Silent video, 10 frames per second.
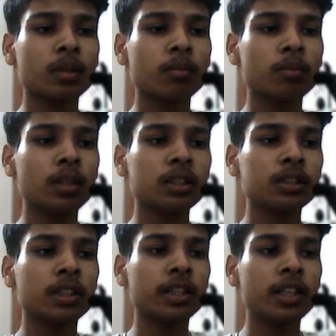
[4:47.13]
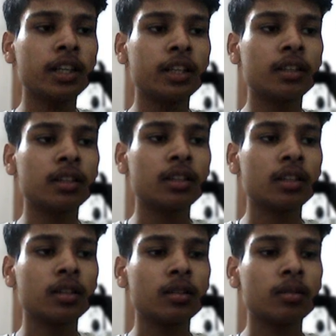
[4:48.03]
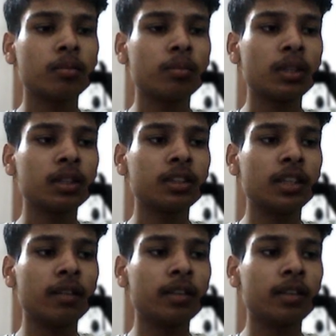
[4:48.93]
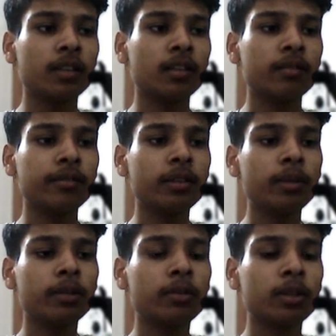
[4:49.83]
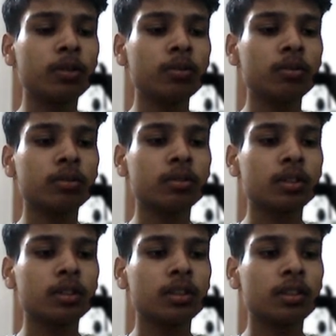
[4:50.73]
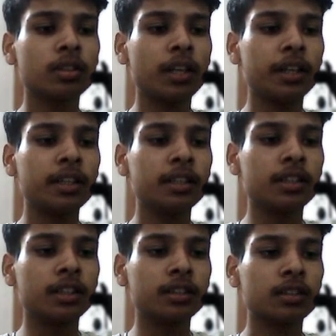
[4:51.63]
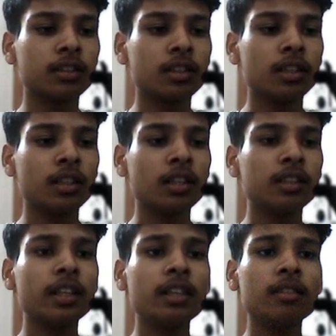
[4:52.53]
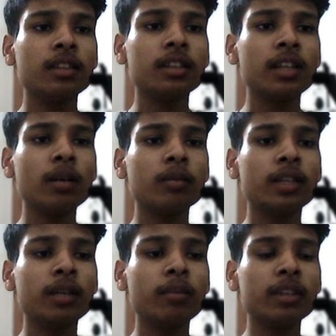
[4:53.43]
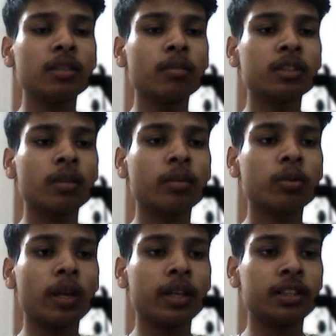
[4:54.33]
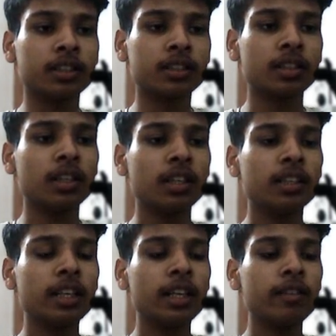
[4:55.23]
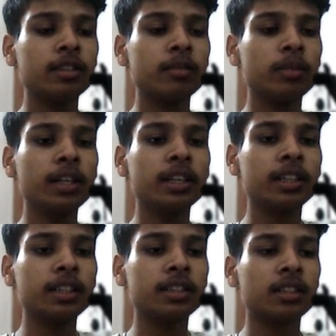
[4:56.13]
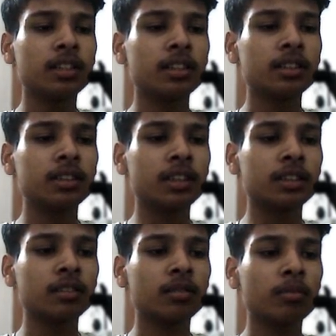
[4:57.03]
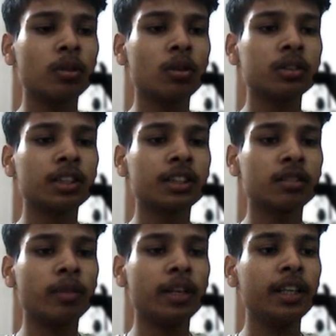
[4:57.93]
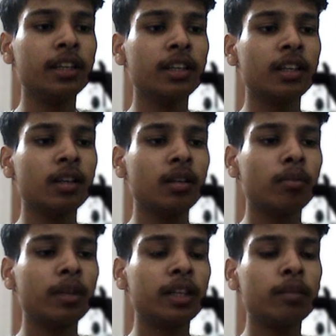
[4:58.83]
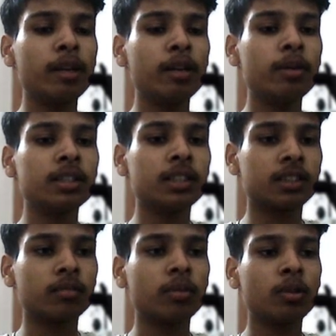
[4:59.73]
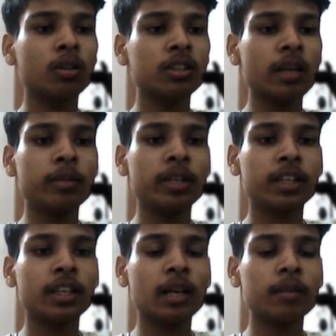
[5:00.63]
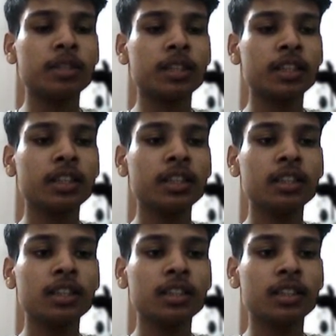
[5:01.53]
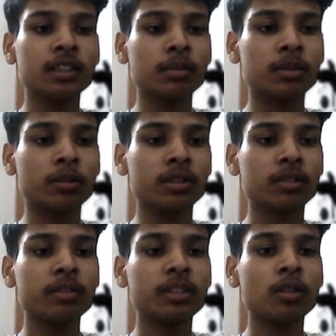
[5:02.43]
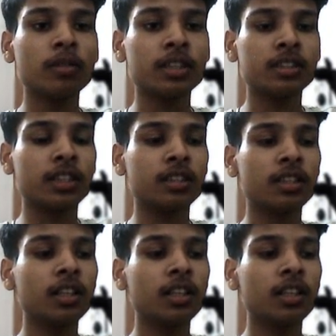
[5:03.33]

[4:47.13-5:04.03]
plus 39 plus 11 will be equal to 96. Then my sum is coming to 96. Then I will simply decrease 6 because 6 is my d, multiplied by 6 because I'm checking in this subsequence which is of n size,